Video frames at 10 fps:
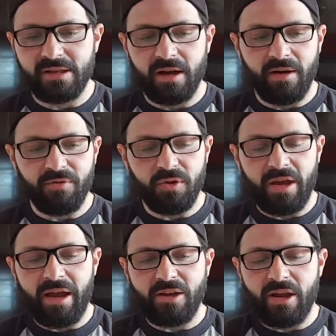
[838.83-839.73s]

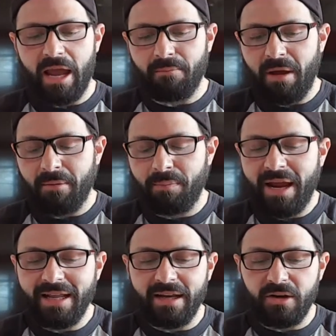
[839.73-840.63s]
It
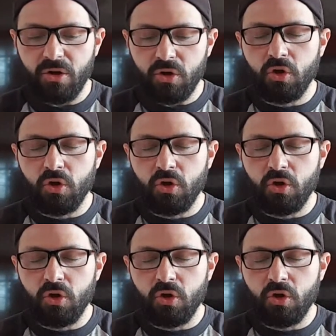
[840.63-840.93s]
pitted